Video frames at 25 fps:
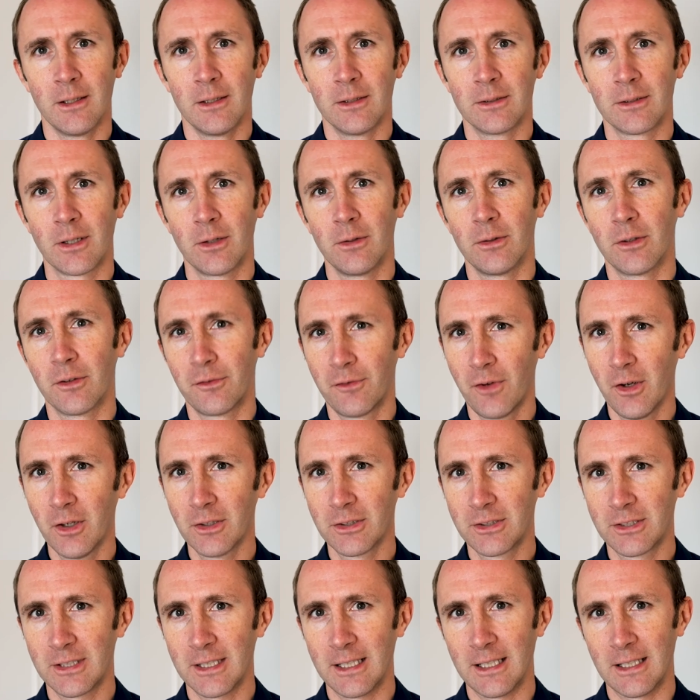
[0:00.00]
So the
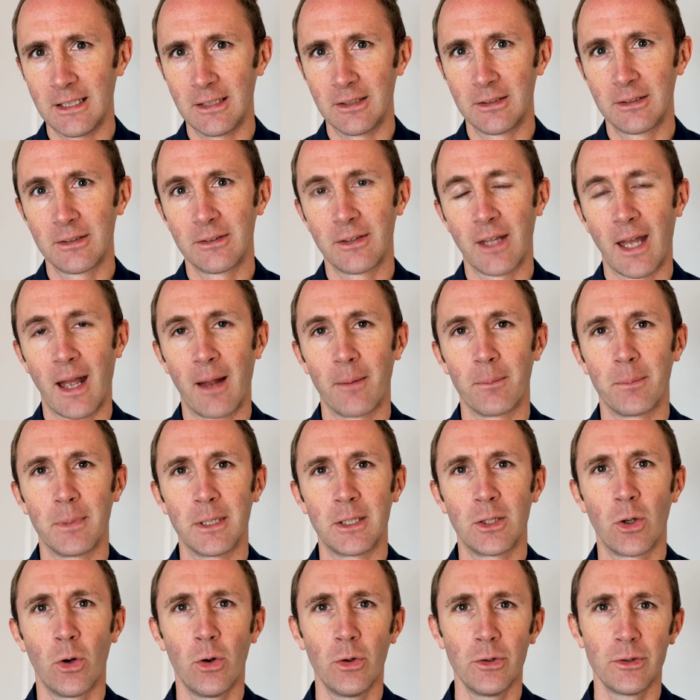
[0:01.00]
first is that
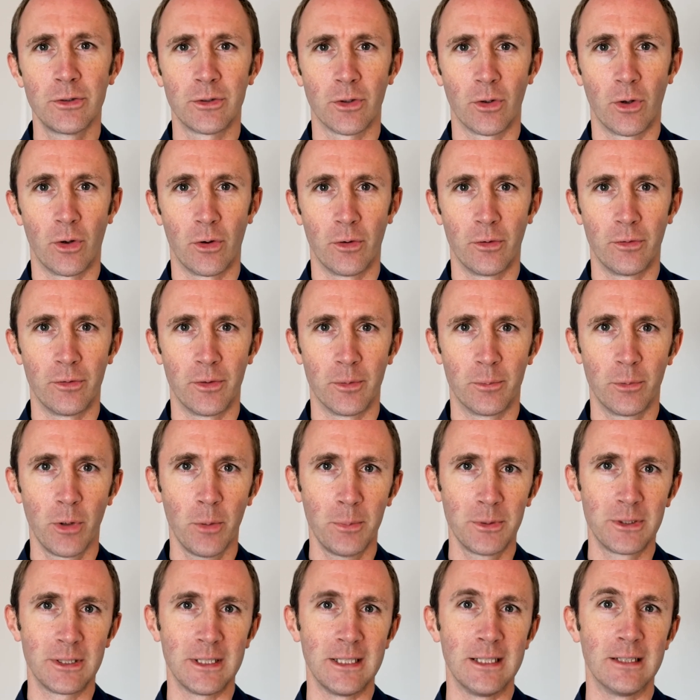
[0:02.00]
because of the
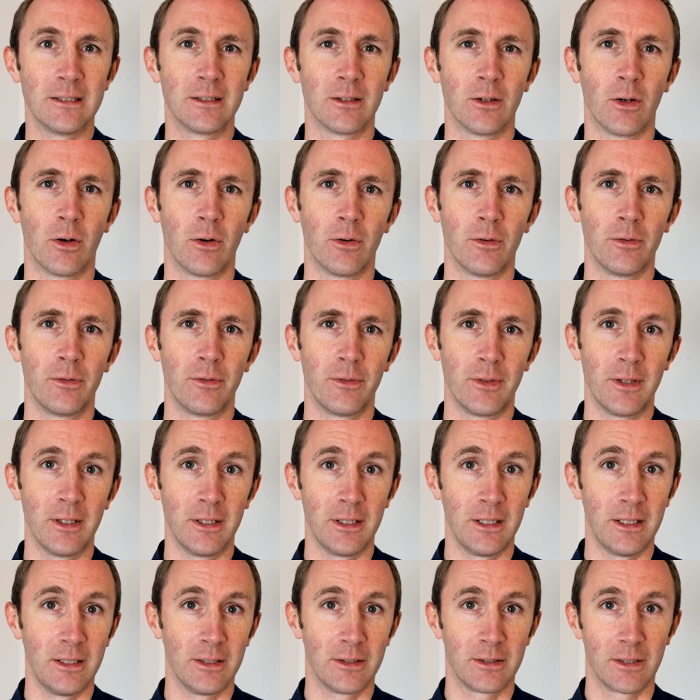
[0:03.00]
properties of
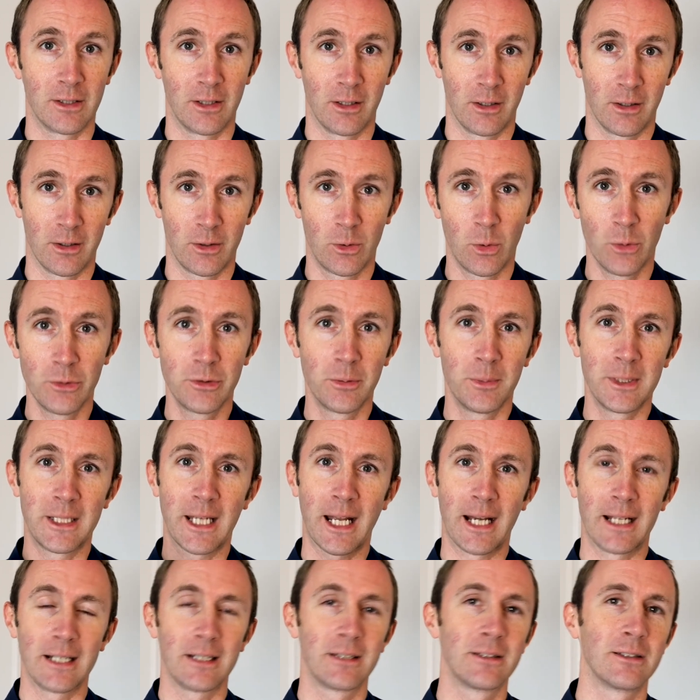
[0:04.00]
these quantum
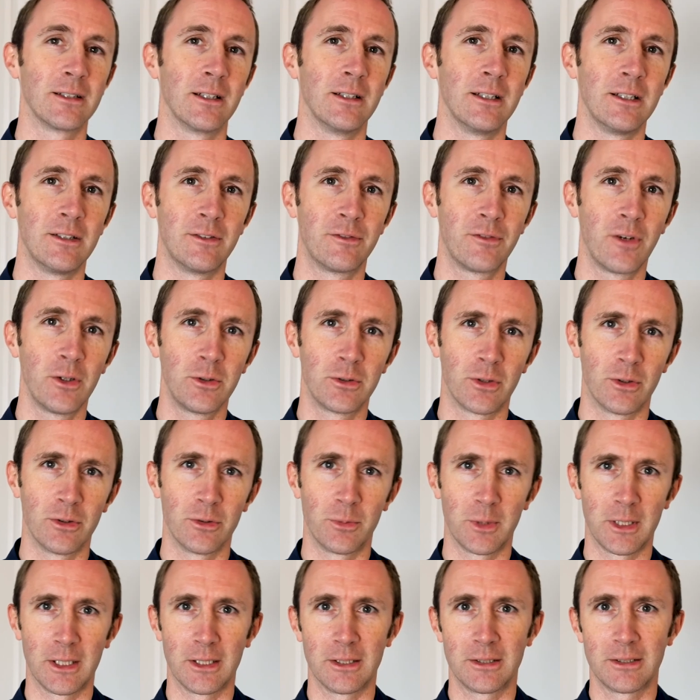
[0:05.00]
mechanics and these
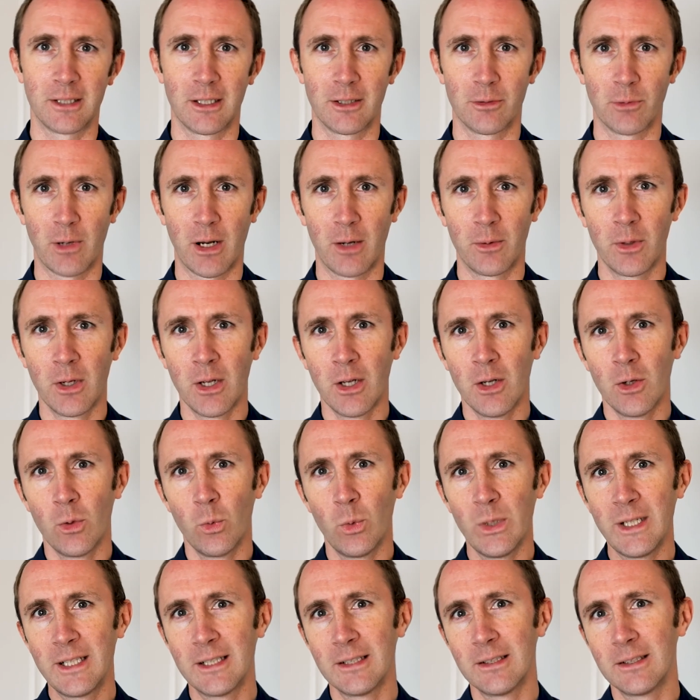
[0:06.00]
photons we're going to send around,
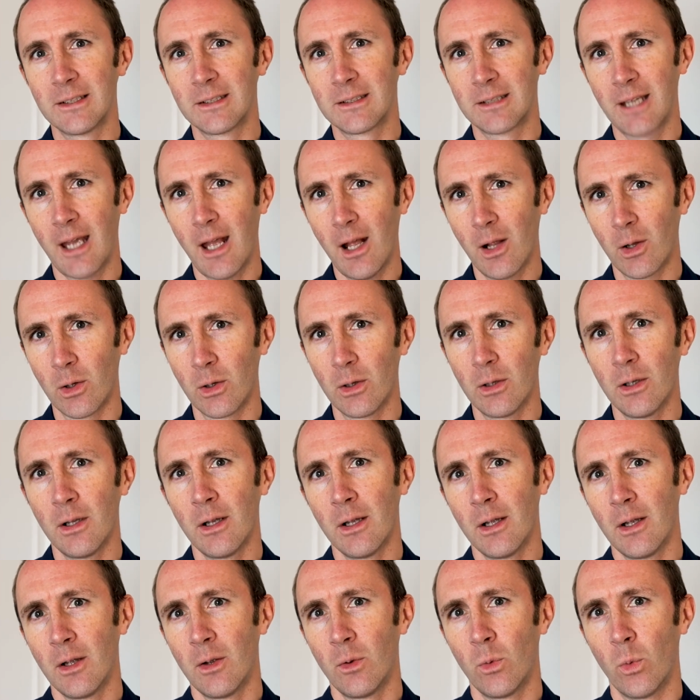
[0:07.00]
we can tell
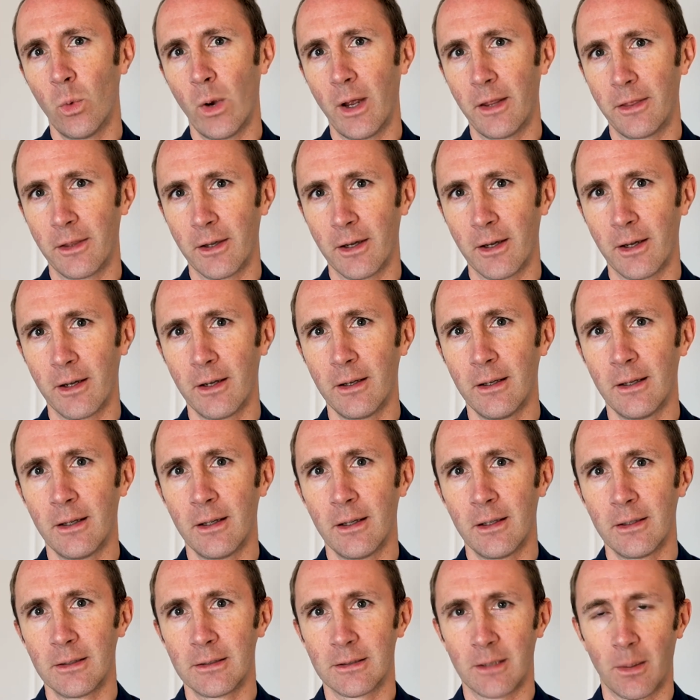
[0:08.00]
whether
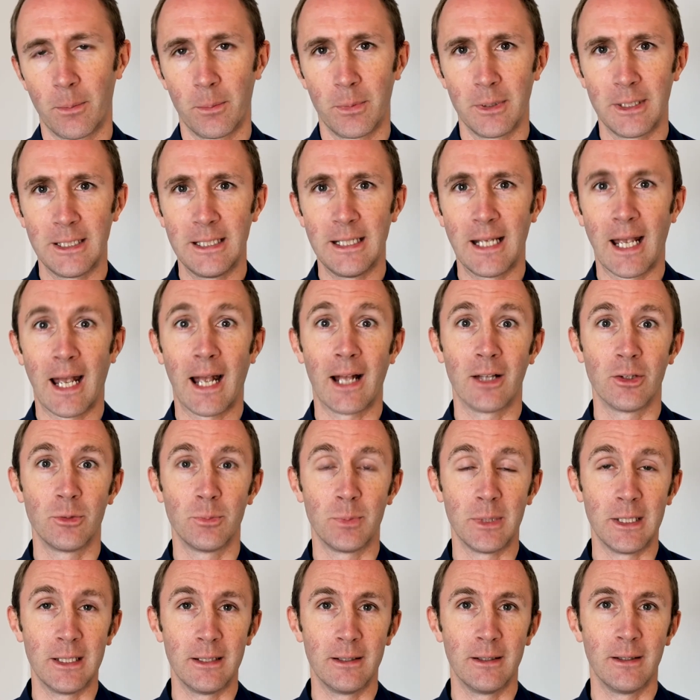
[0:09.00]
somebody has
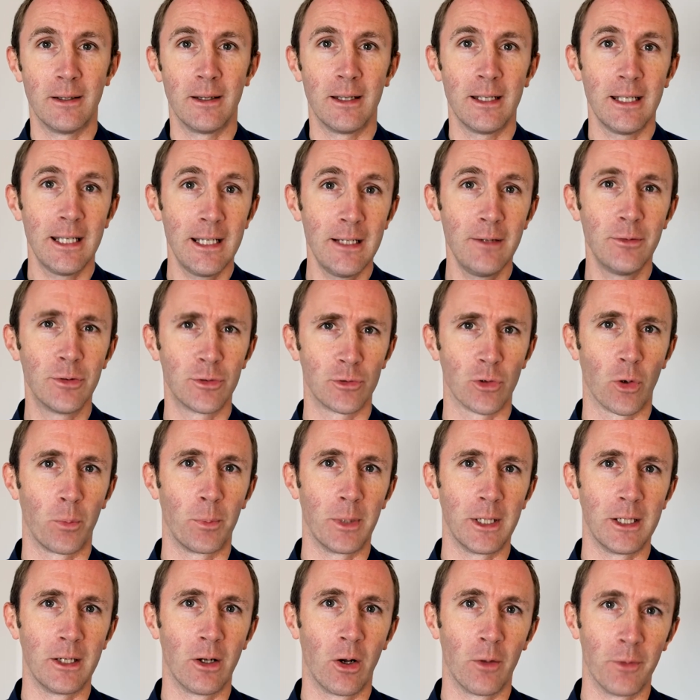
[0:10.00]
been
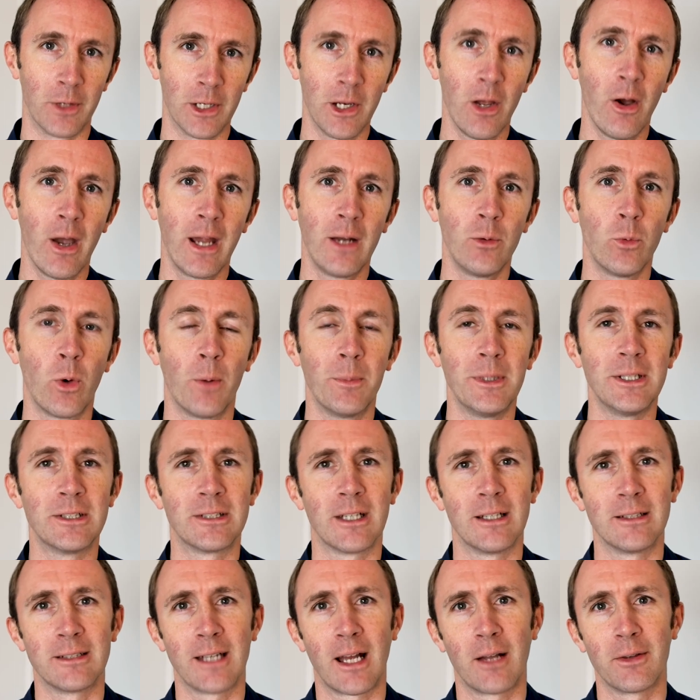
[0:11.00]
eavesdropping on the line when we
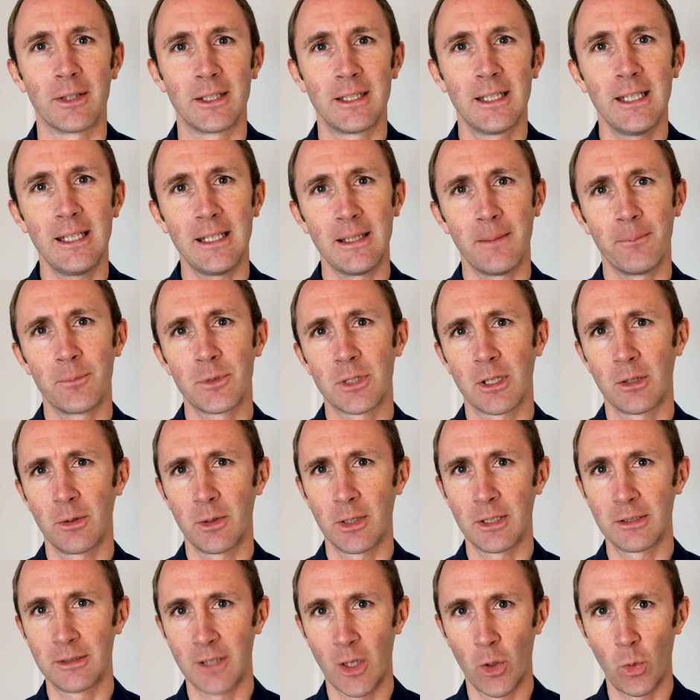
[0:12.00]
sent out the key. So
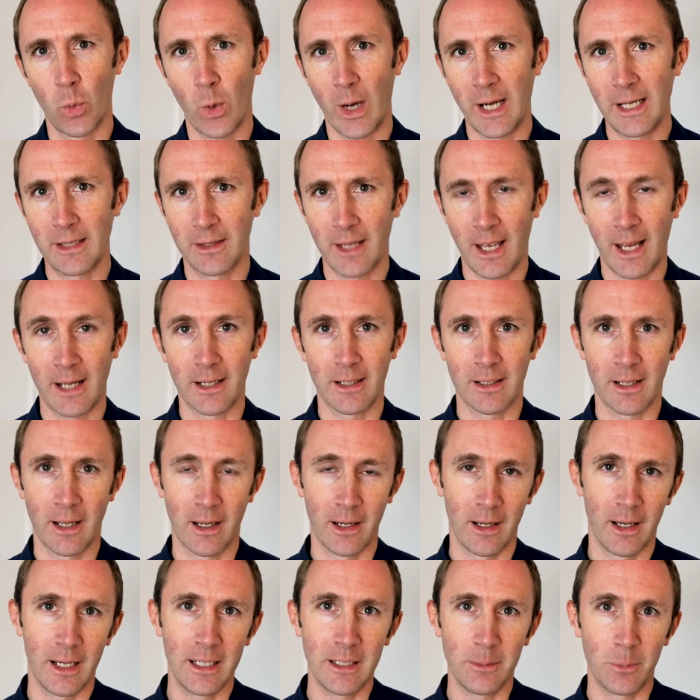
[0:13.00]
there's no way that
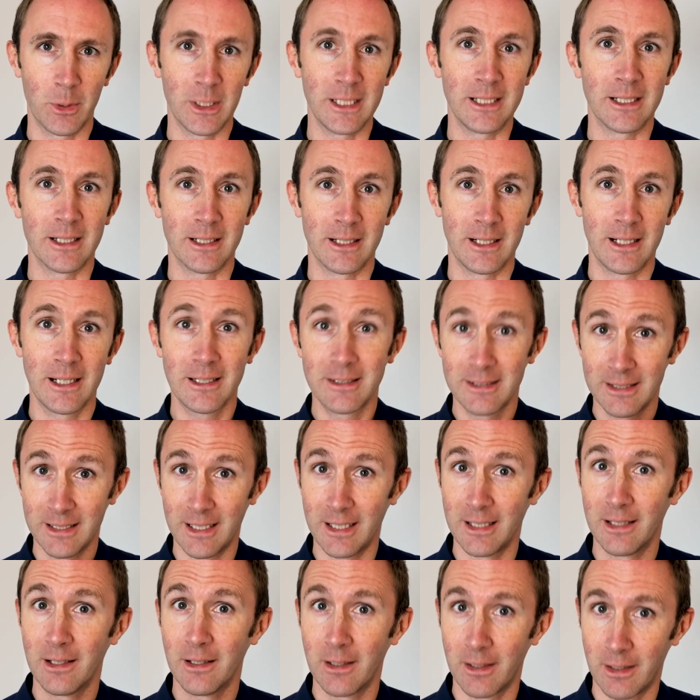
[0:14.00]
anybody can listen
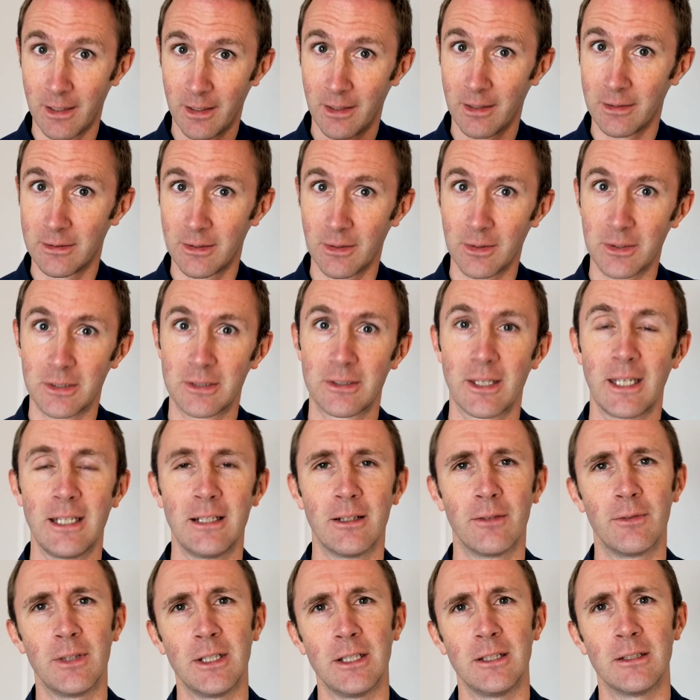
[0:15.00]
in to the
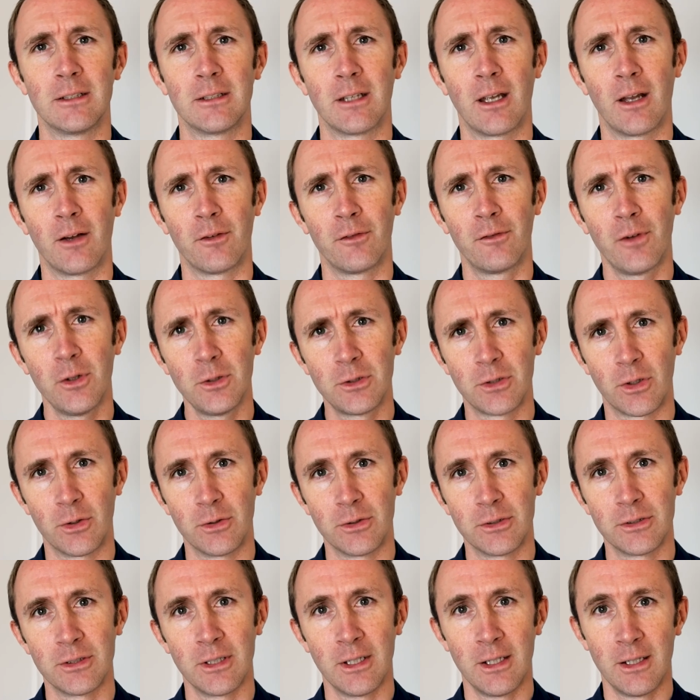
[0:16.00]
state of these
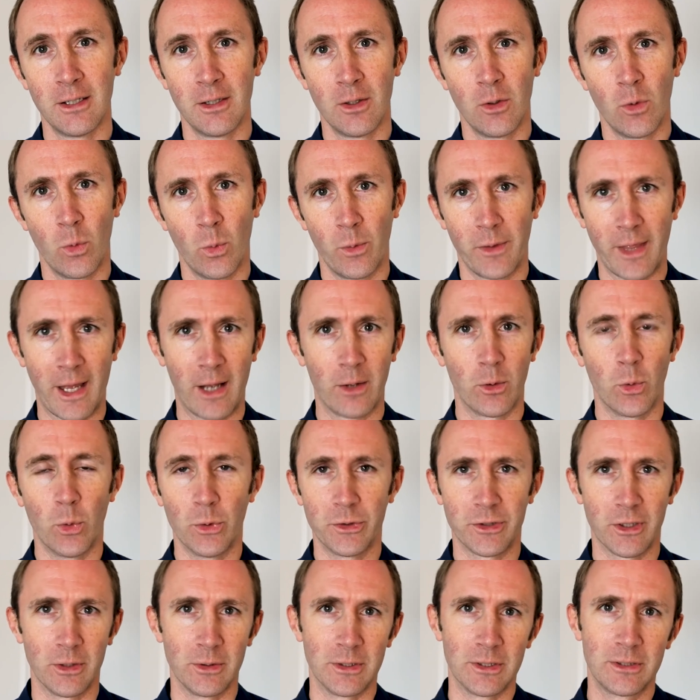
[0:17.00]
photons without
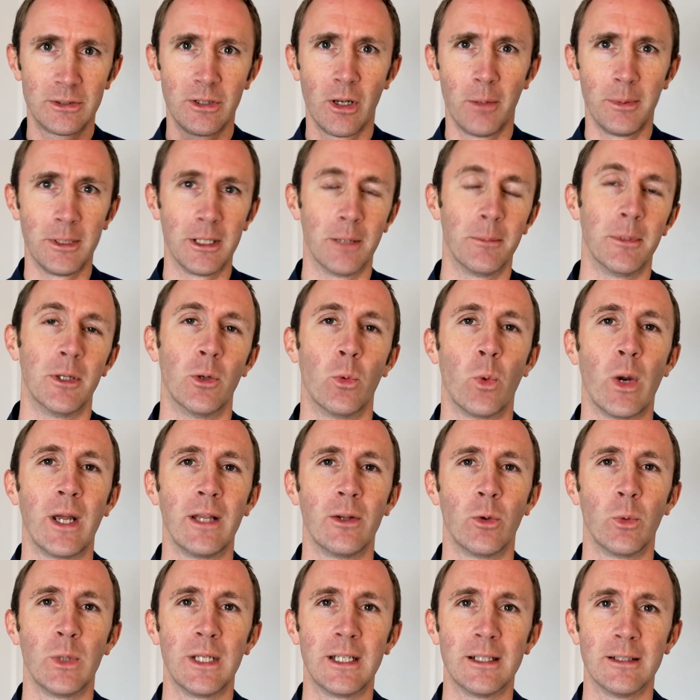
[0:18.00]
also disturbing them in a way
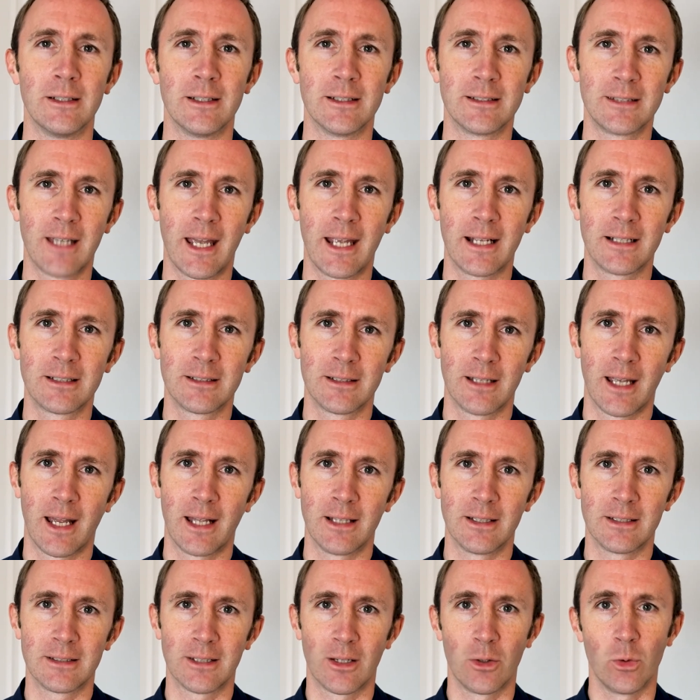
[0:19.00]
that we can detect.
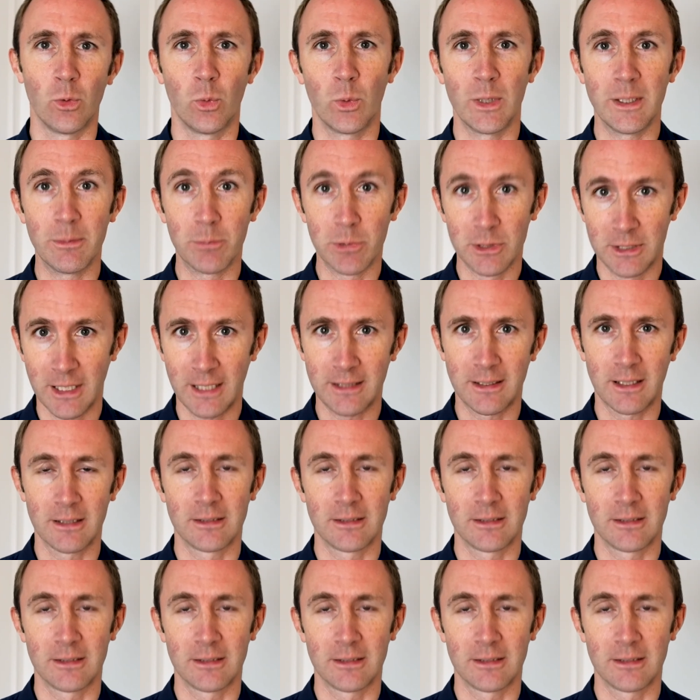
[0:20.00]
And so we protect